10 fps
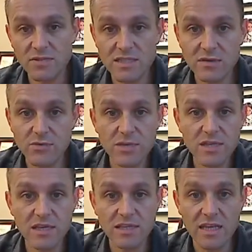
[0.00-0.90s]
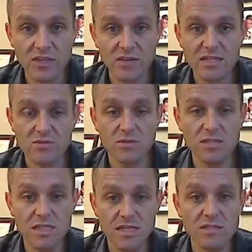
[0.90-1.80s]
Because I really think that you guys will
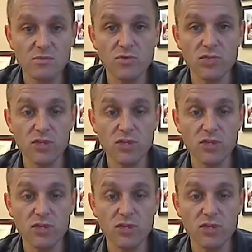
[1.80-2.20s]
see some really